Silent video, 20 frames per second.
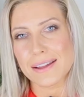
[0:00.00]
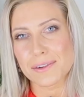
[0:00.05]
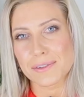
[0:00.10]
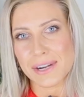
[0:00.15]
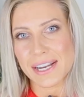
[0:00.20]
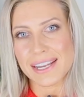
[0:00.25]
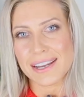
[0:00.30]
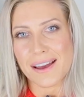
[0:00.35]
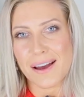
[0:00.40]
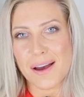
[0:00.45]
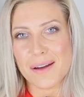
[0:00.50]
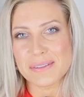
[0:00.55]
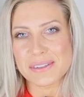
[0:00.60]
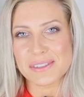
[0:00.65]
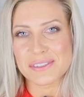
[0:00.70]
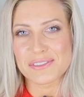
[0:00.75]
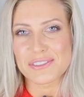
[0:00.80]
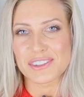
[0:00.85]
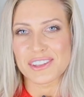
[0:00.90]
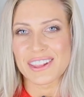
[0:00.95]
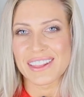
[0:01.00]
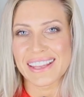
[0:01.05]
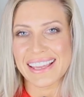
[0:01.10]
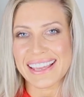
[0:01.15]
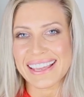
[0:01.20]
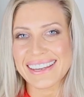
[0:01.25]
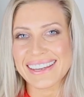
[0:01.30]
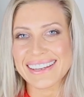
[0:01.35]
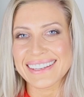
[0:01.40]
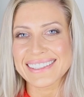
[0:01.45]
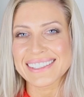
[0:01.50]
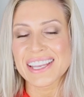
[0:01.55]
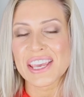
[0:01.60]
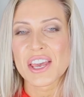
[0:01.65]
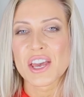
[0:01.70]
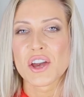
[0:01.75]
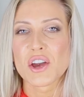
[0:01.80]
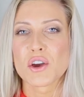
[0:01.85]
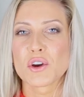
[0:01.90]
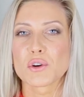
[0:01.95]
Great option for ladies
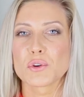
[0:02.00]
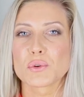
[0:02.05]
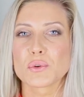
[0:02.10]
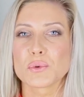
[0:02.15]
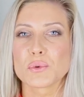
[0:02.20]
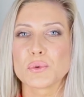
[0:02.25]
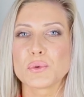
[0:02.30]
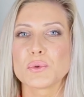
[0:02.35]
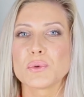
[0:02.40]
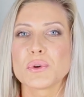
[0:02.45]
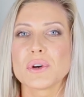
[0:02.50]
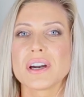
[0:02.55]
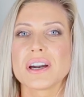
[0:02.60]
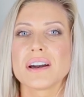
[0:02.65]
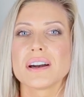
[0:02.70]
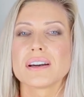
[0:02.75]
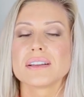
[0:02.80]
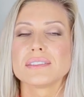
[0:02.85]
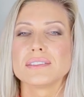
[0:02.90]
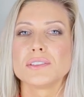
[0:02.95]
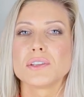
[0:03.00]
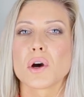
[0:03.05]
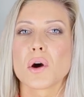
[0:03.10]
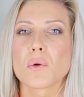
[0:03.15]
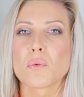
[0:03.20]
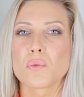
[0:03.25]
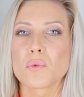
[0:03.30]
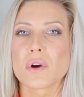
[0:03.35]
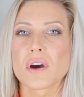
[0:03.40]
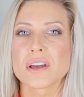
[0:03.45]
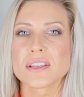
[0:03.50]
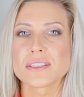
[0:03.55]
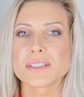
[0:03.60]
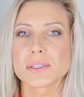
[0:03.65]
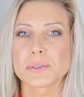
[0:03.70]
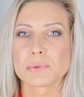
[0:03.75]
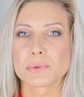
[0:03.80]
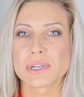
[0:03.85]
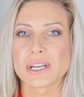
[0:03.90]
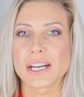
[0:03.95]
who don't want
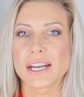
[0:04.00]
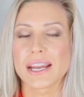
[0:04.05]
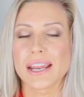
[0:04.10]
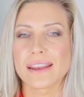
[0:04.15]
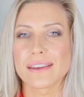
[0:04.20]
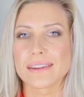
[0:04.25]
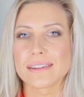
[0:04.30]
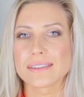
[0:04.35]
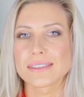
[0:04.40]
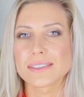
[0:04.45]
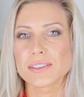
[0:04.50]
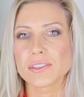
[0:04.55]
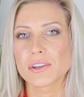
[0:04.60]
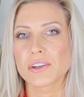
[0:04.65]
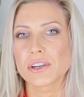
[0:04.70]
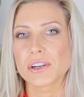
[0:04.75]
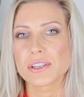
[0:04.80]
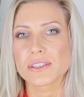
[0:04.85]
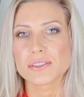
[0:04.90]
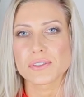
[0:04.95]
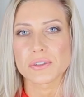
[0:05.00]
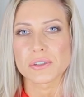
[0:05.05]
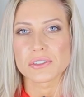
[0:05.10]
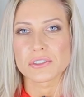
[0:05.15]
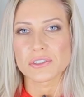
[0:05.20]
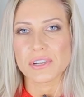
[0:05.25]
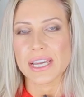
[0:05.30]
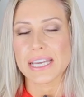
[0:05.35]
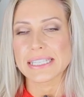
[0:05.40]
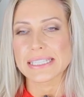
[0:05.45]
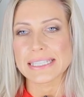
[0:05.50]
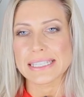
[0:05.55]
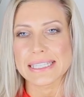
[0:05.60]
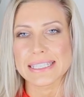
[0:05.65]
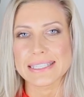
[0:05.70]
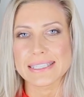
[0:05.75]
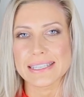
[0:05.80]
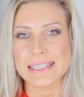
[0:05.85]
to wear any skirts or dresses.